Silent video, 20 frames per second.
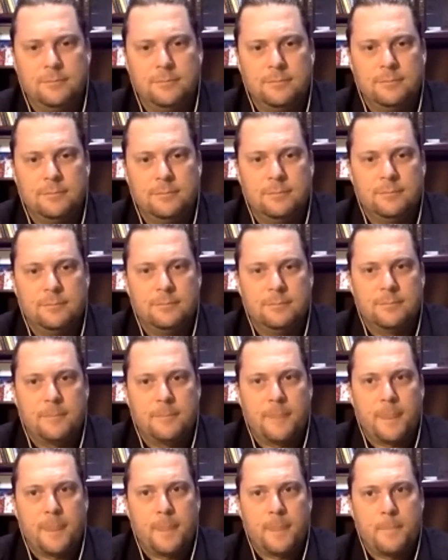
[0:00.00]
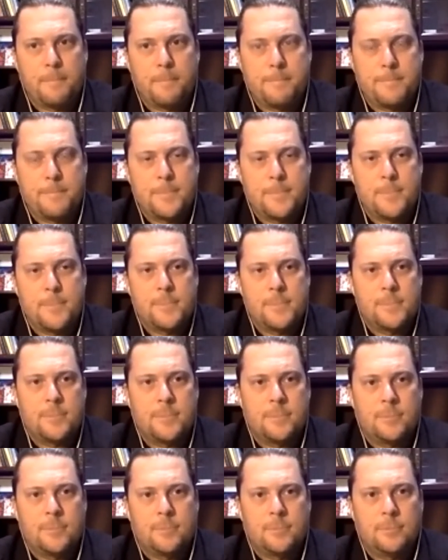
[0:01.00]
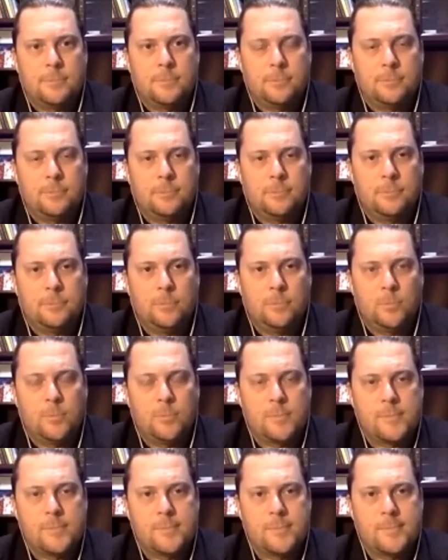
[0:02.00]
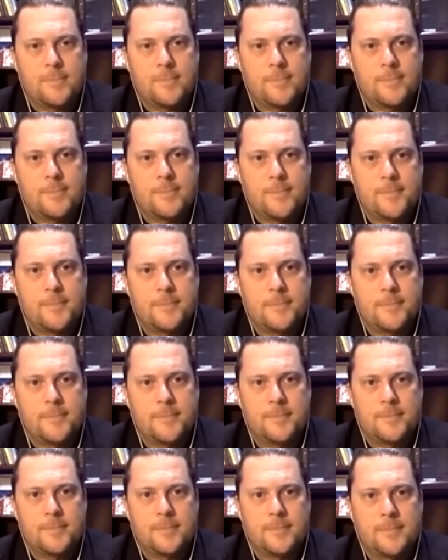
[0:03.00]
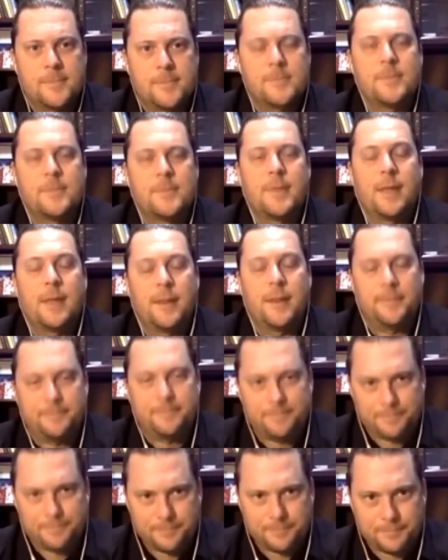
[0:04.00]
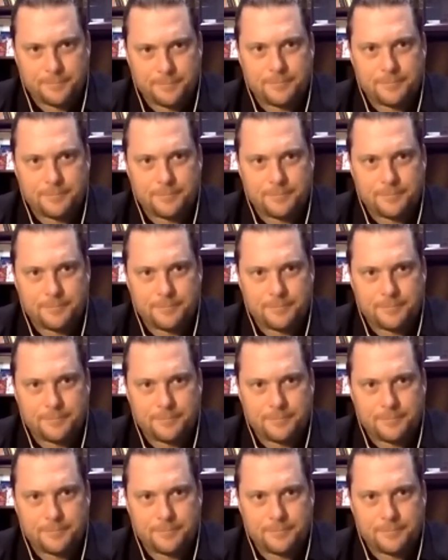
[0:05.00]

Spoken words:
The person shown says nothing.